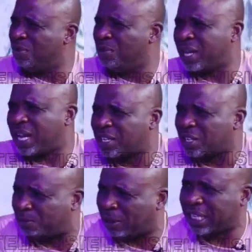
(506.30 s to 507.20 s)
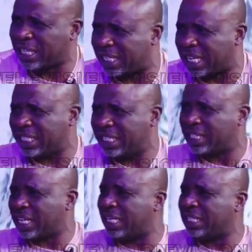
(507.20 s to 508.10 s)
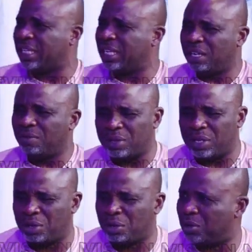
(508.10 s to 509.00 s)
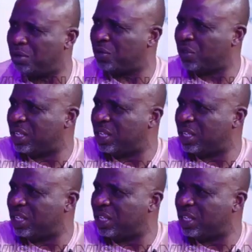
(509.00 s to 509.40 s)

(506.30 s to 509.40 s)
Wike has just planted the grasses, and you know,